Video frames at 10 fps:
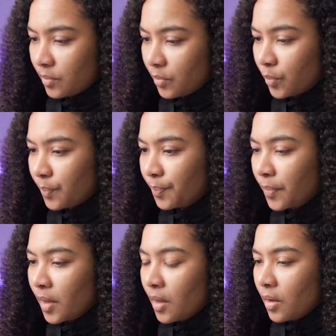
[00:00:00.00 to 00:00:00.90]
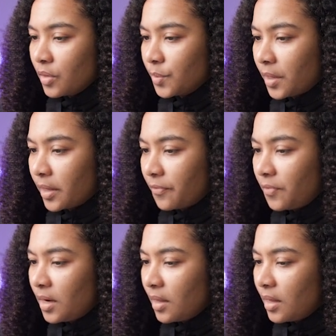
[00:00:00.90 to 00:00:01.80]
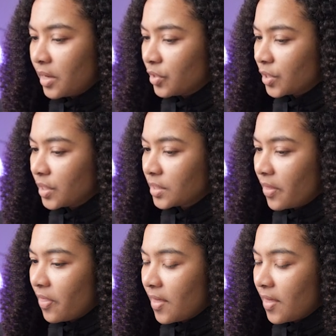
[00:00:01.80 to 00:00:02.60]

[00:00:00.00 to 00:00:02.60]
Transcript: Cool. So we got the feet and the inches. And